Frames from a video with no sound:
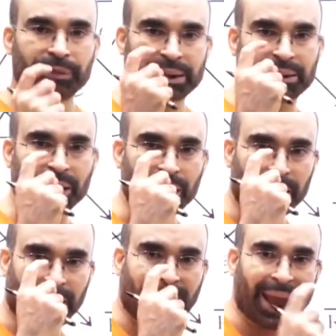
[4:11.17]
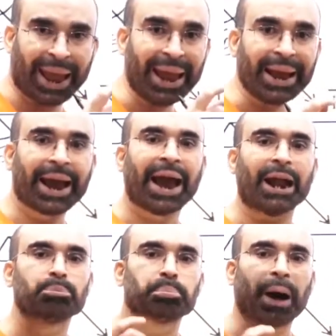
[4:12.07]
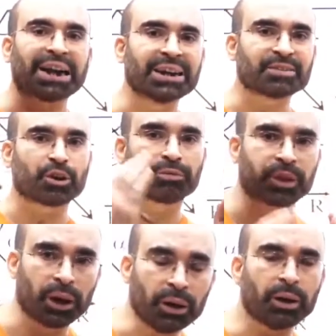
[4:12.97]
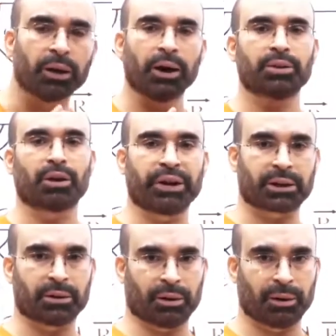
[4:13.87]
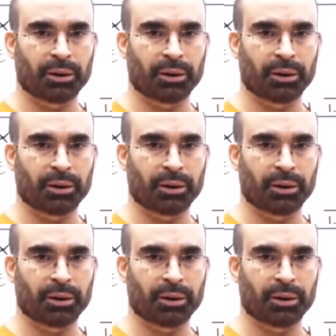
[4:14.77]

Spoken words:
Vector A and minus of the other vector,